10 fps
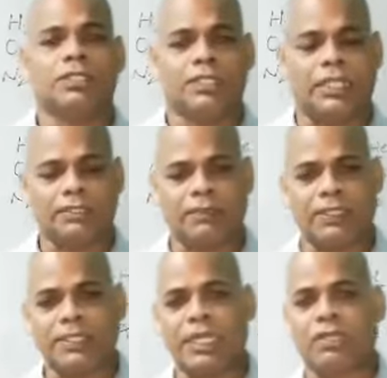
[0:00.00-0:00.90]
That's why
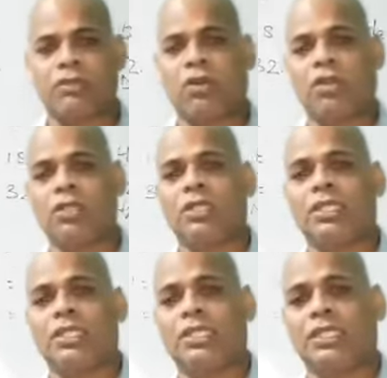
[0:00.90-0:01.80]
they are
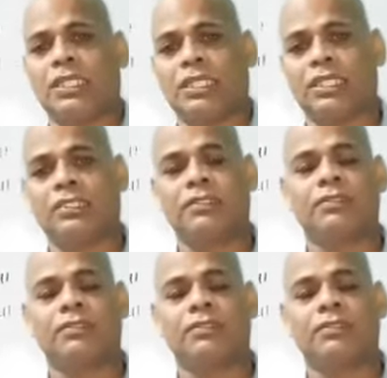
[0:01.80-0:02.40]
called inert.